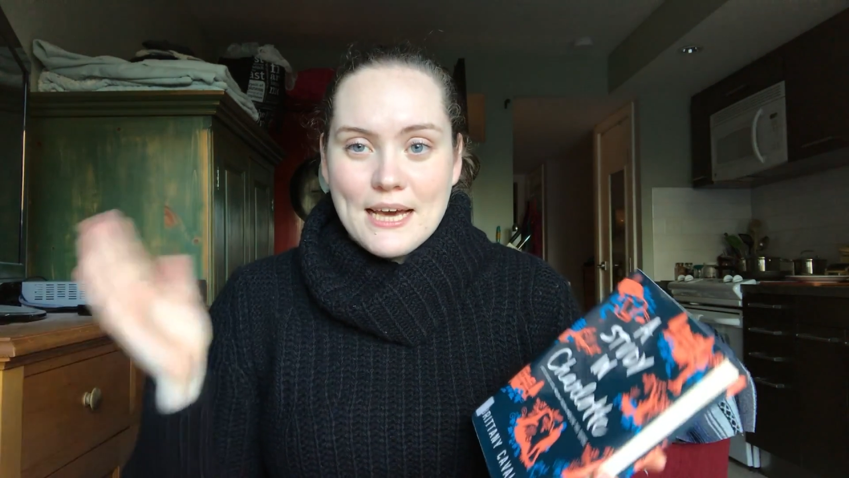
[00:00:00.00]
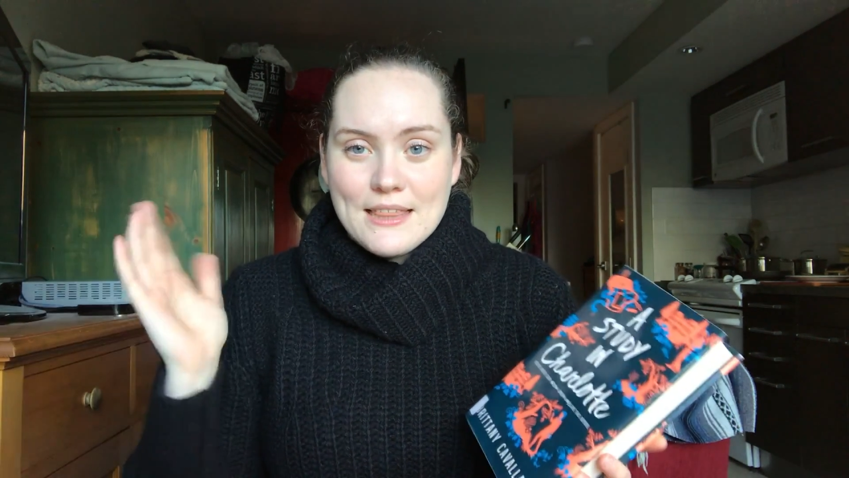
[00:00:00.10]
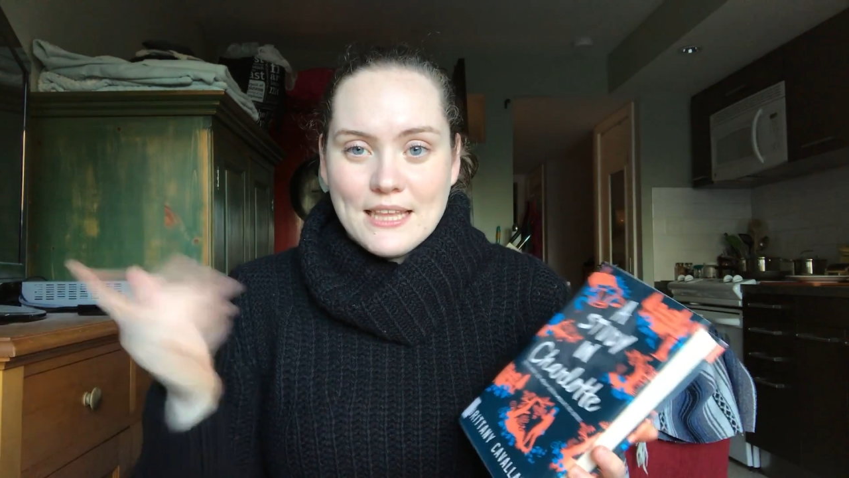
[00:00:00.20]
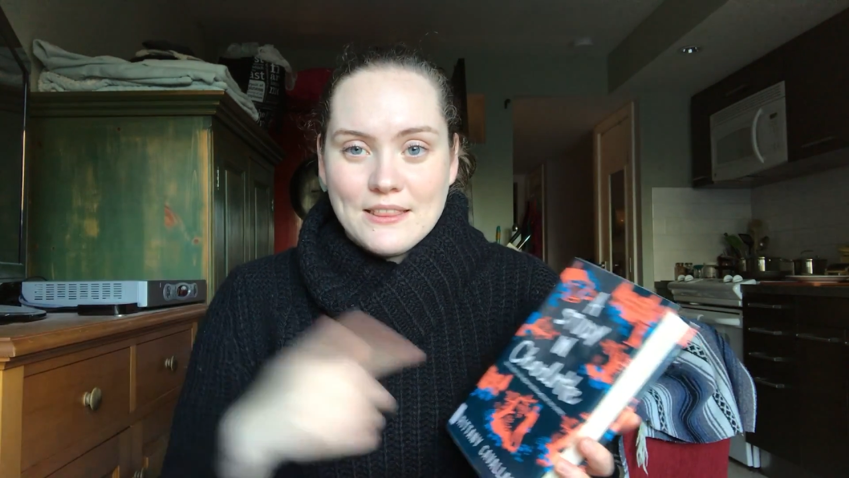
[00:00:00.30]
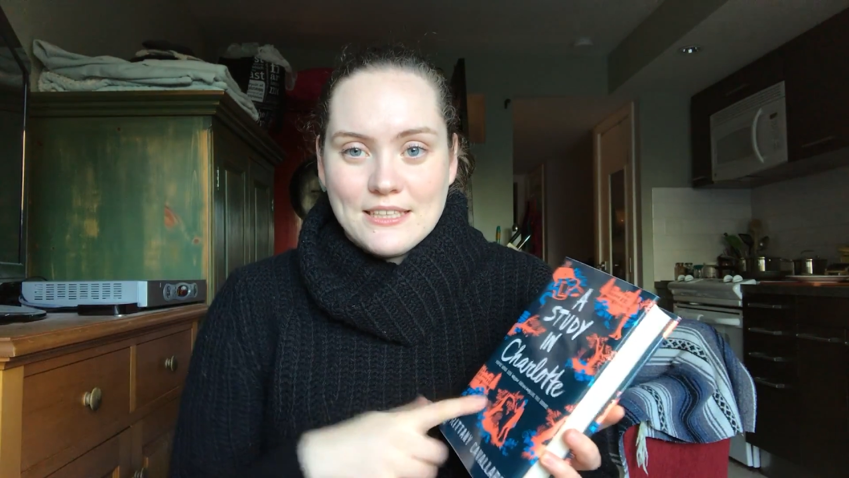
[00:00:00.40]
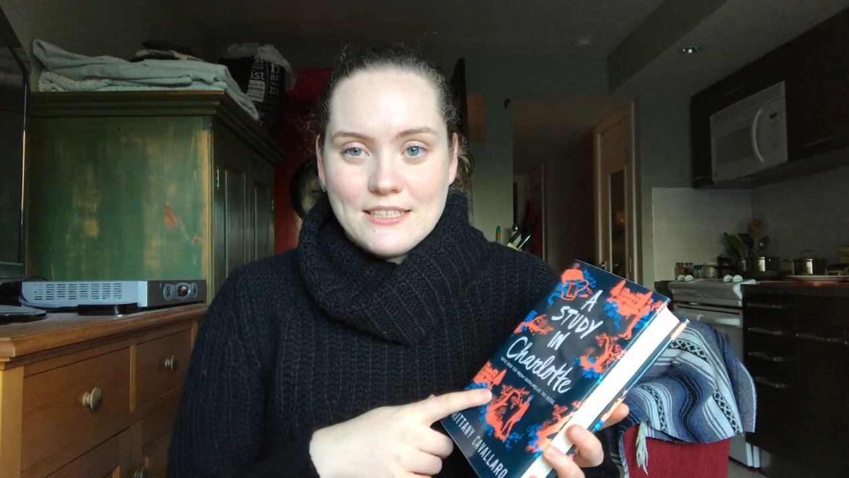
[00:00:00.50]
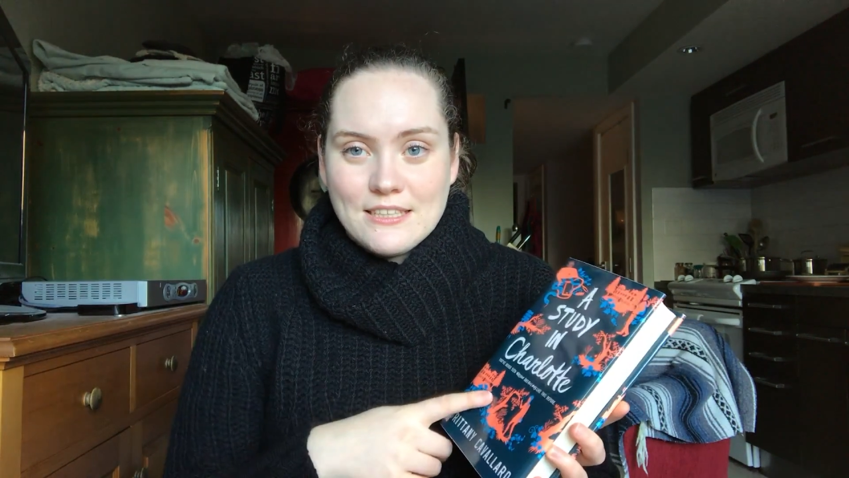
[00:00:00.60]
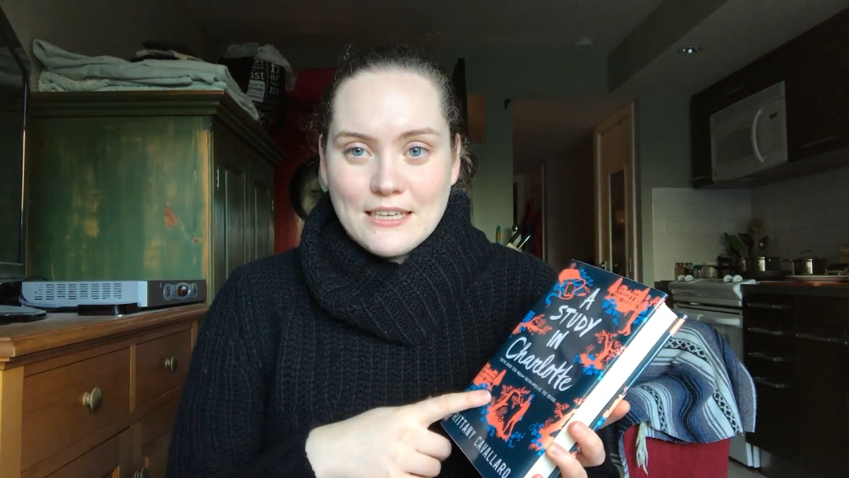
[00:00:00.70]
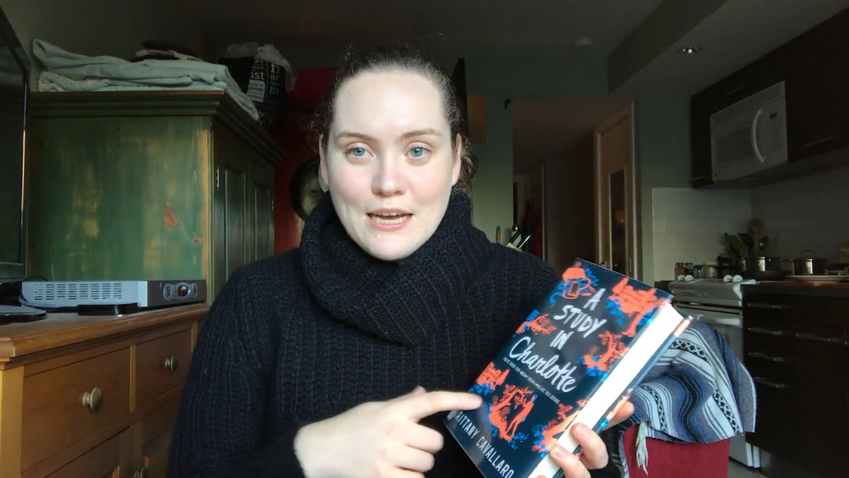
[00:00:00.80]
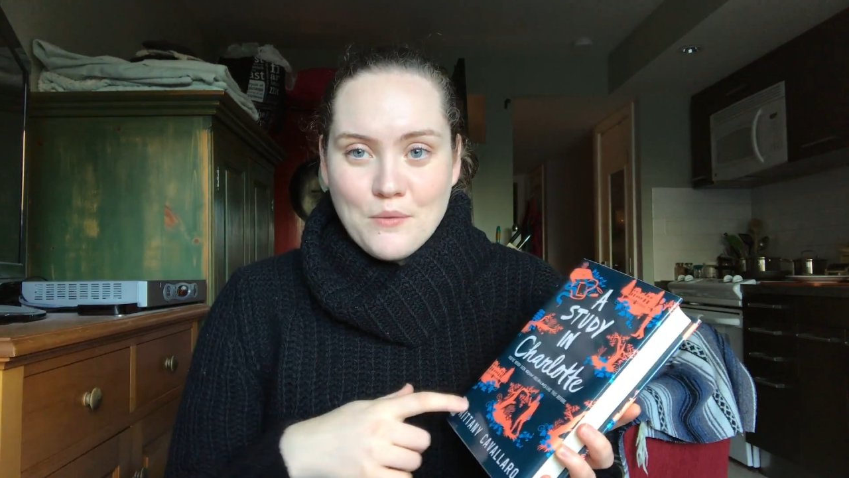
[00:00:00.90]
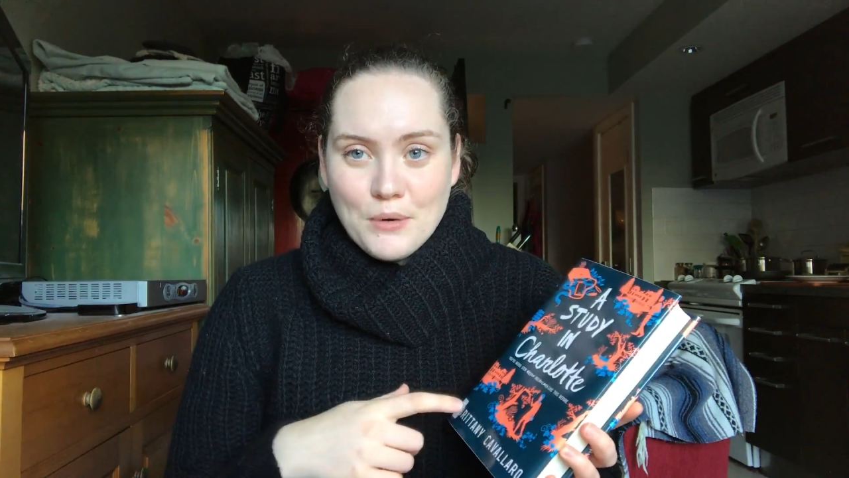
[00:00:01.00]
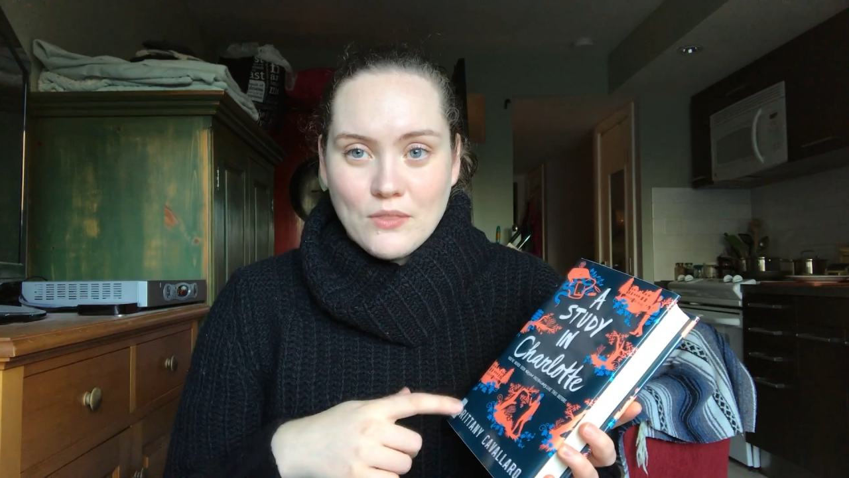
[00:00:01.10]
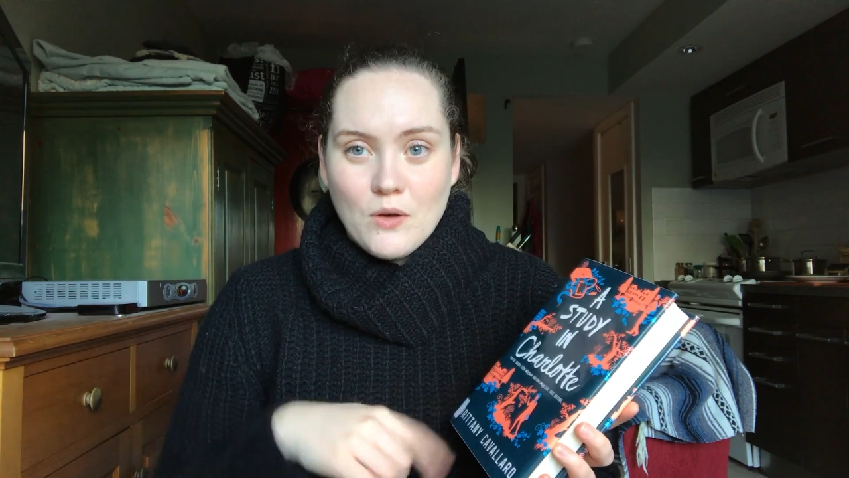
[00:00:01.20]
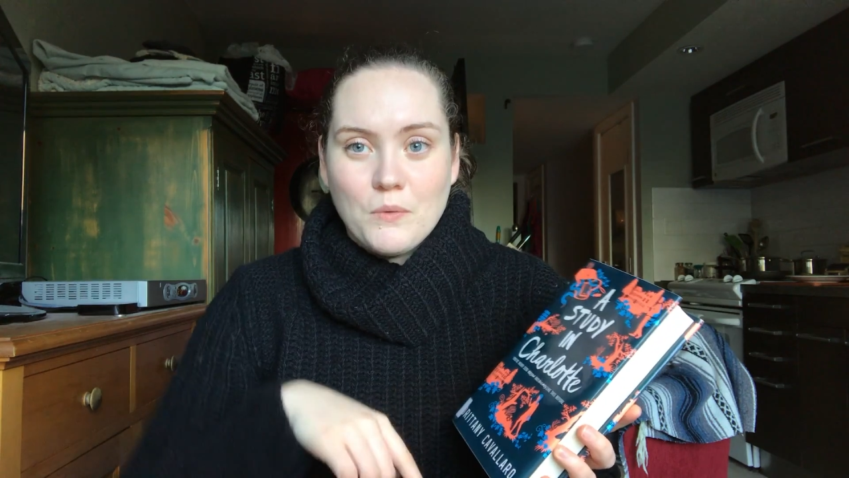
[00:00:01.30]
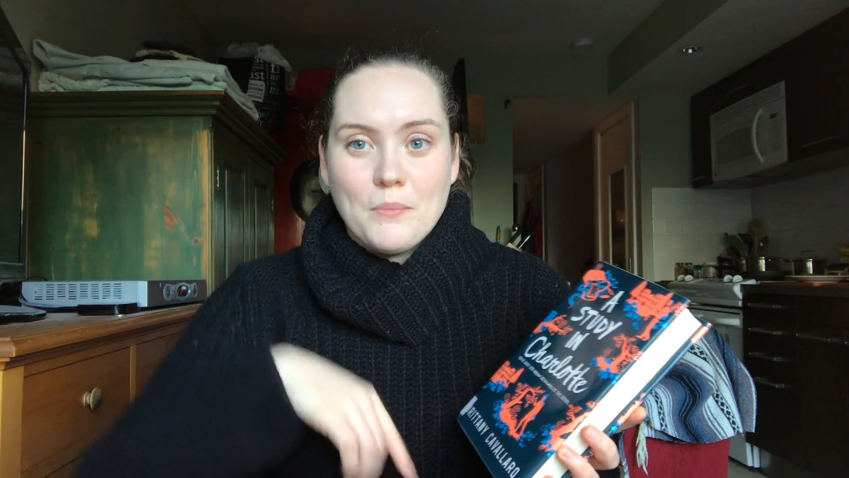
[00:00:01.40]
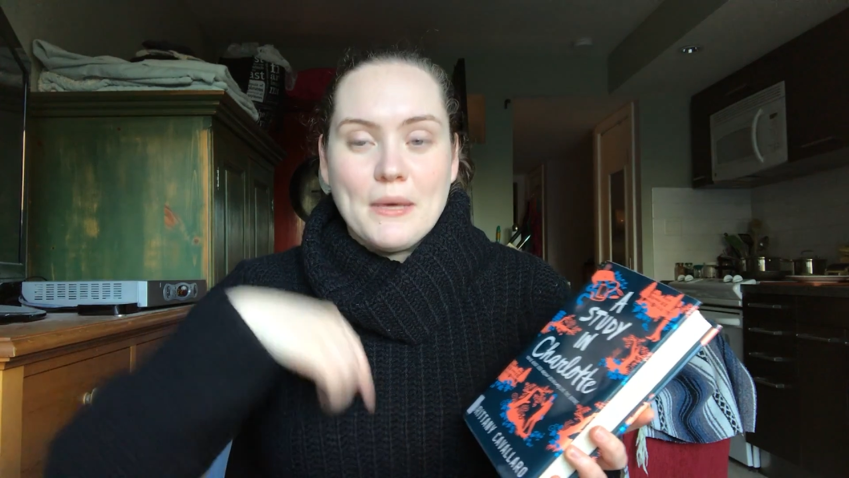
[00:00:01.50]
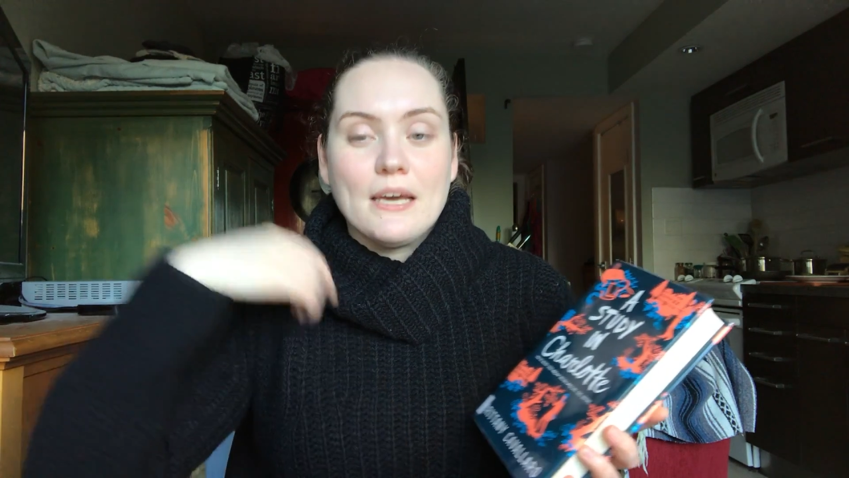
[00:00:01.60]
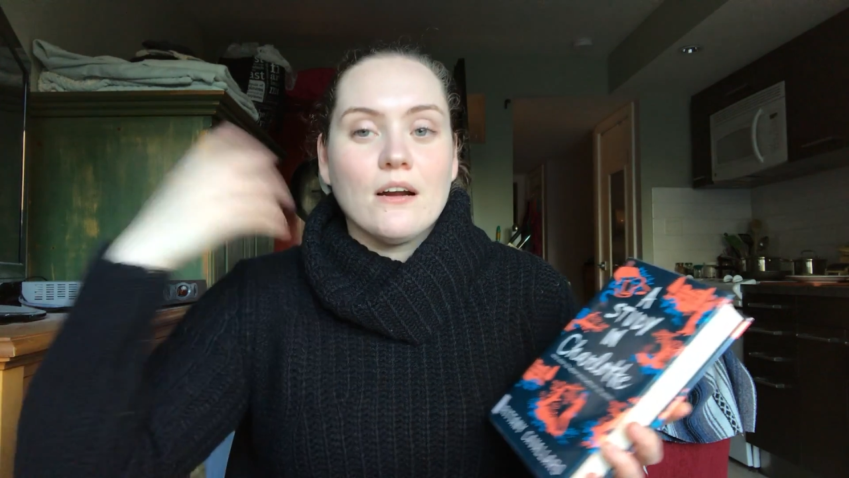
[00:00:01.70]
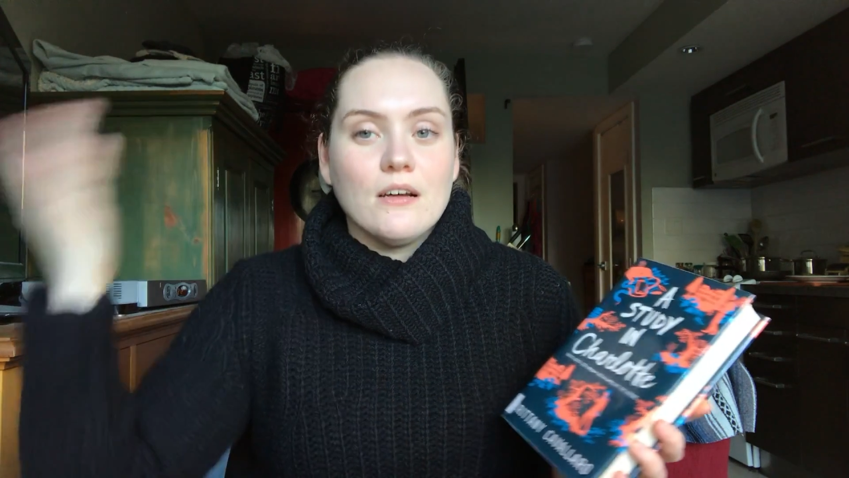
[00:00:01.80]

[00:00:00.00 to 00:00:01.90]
I think this is the kind of book that will make it